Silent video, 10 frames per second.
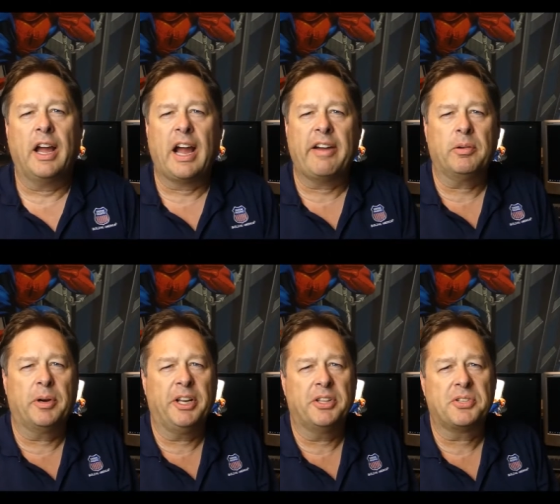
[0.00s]
Hi
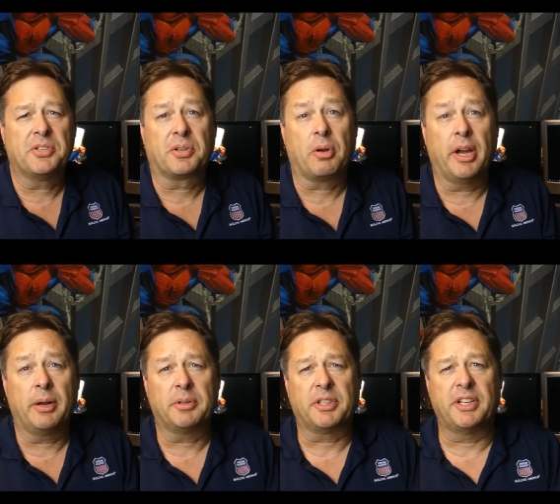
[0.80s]
everybody, this is Greg
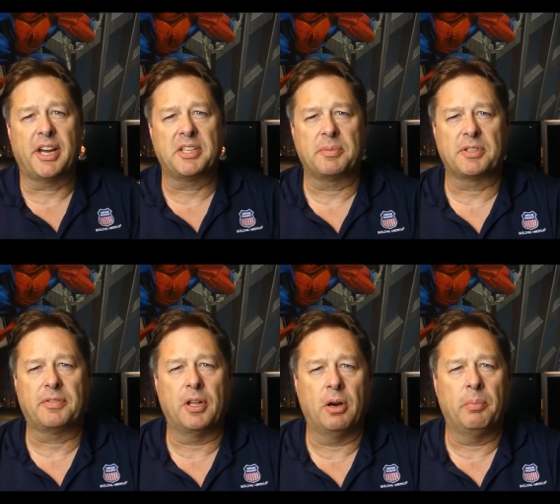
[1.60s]
with The Dice Must
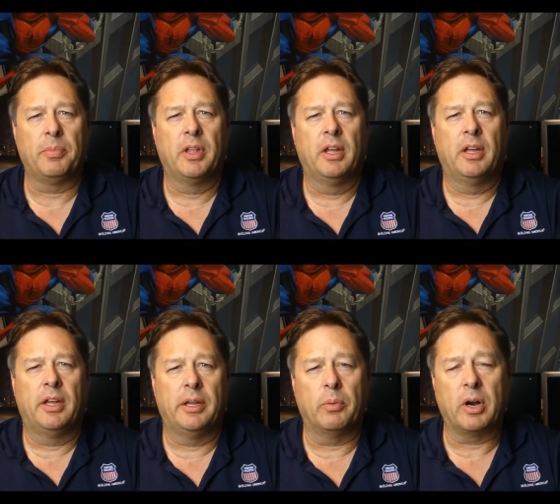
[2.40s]
Flow,
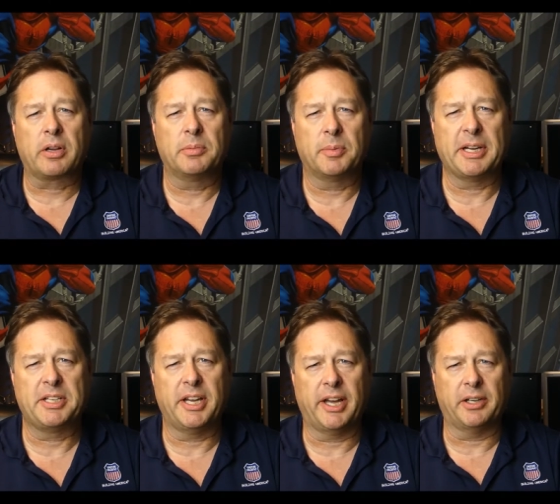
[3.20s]
and welcome to my
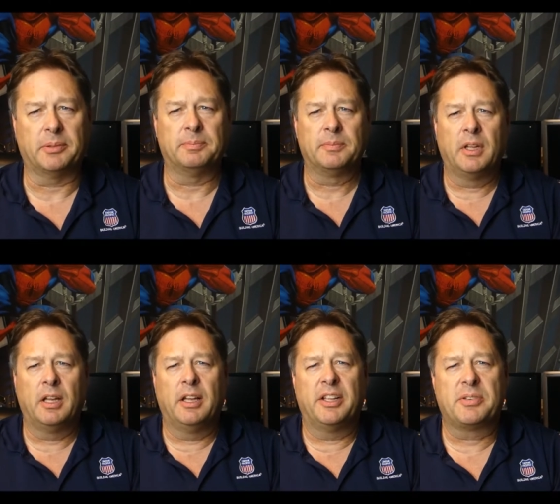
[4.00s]
channel.
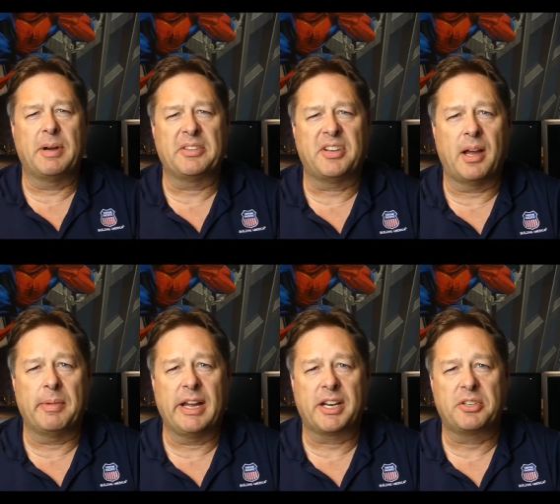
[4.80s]
It's about time
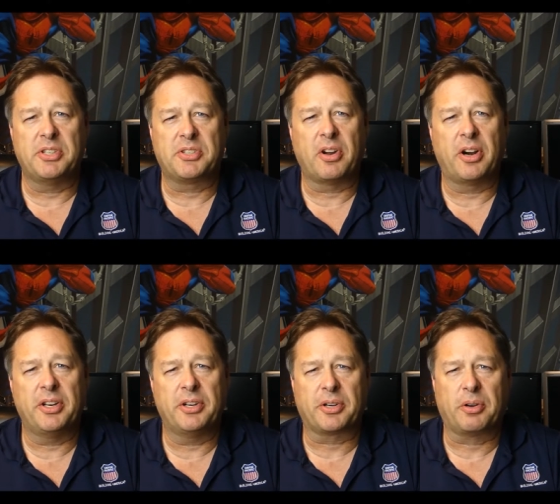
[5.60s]
I actually started
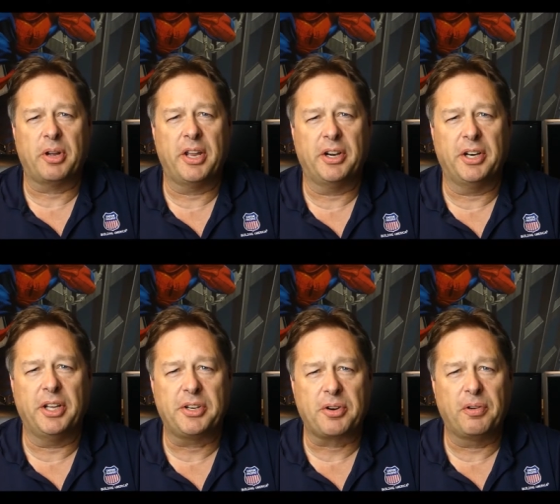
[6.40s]
or created an
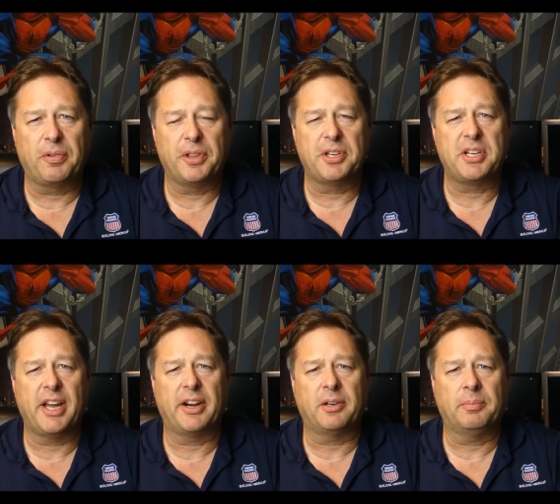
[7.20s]
intro for the
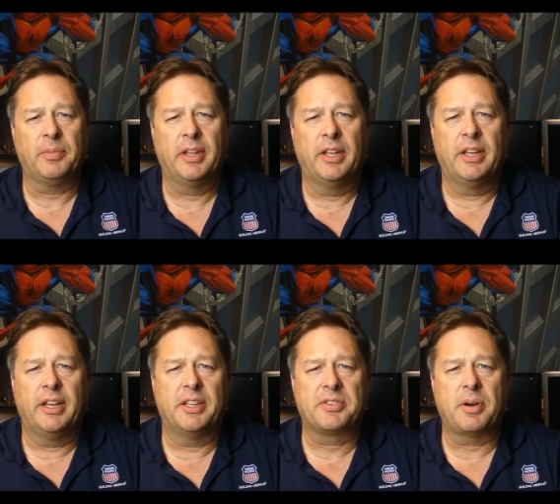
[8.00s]
channel,
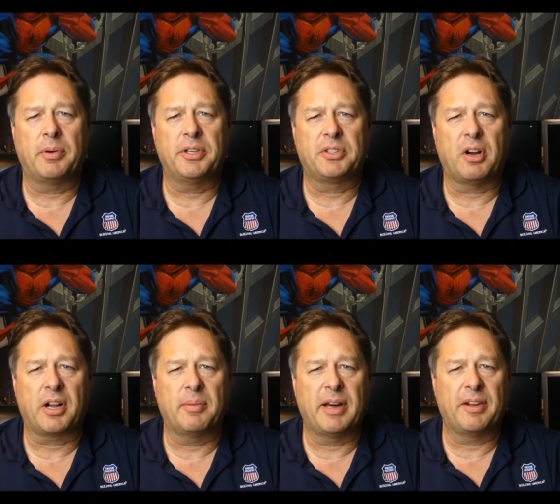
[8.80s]
and so I wanted to
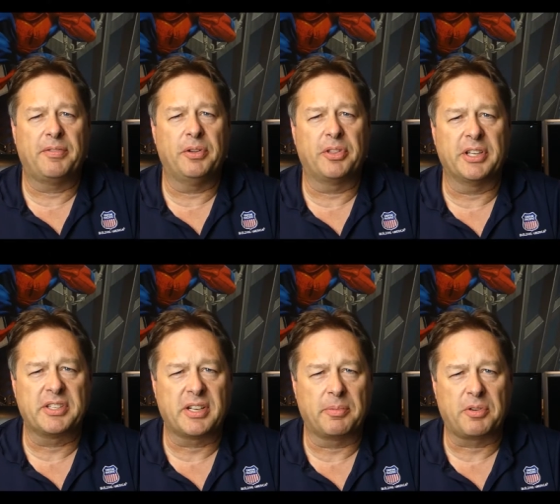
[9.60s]
talk about a few things
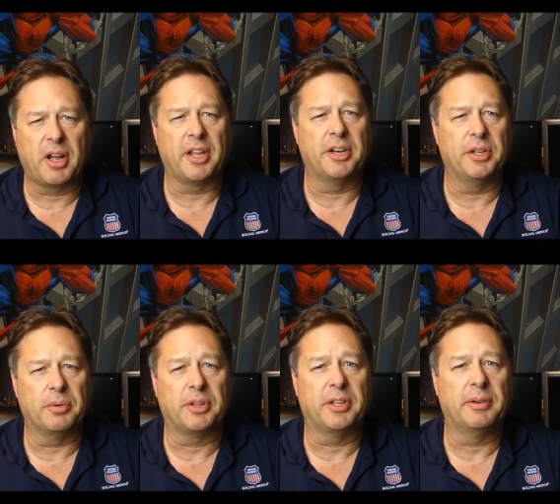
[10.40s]
that I'm trying to do
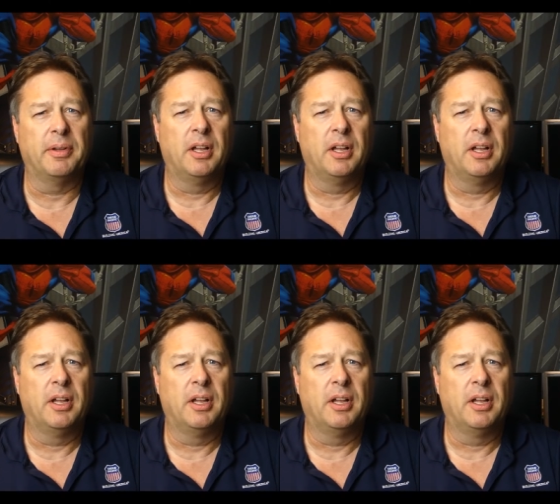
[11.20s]
with it.